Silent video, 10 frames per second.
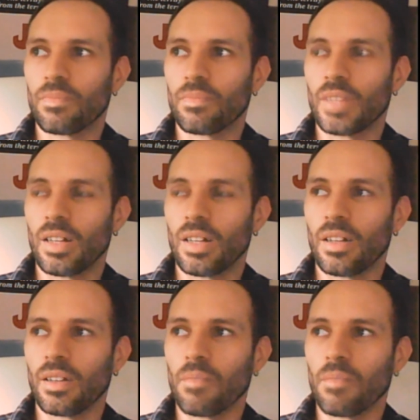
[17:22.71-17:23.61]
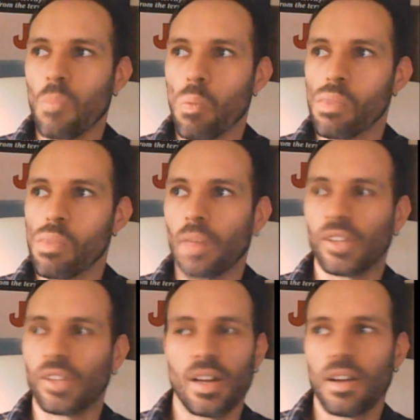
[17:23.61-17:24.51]
The
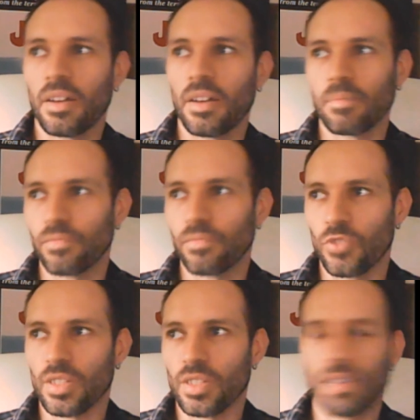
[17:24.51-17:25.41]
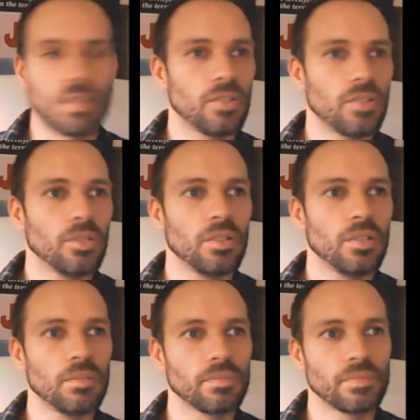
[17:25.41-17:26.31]
guy drinks alcohol,
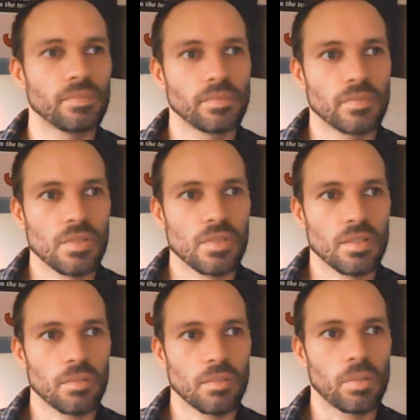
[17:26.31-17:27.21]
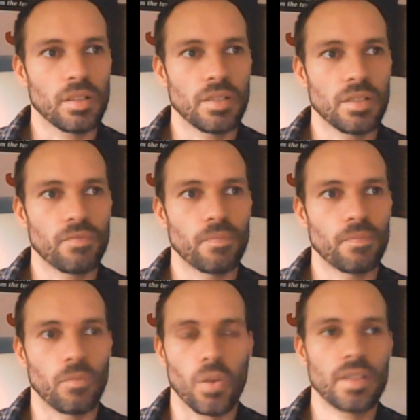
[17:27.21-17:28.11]
completely
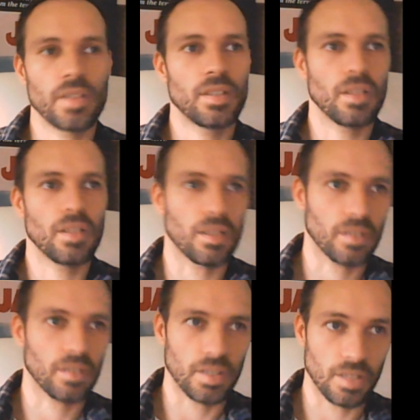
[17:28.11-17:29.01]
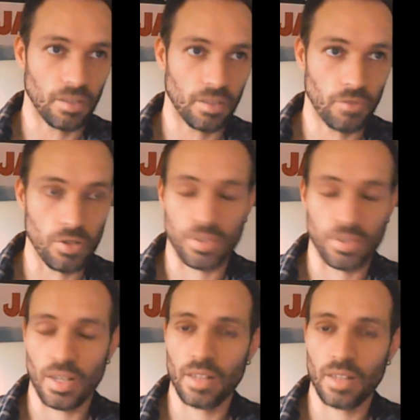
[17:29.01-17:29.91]
wasted, and gets killed first,
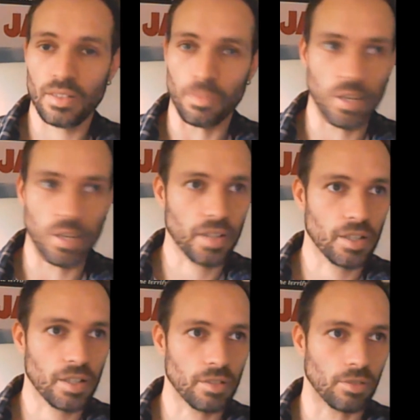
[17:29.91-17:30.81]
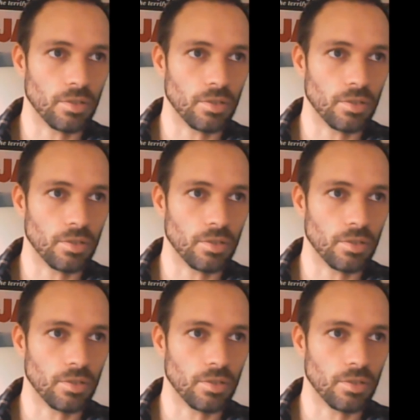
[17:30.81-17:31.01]
and he's a black character.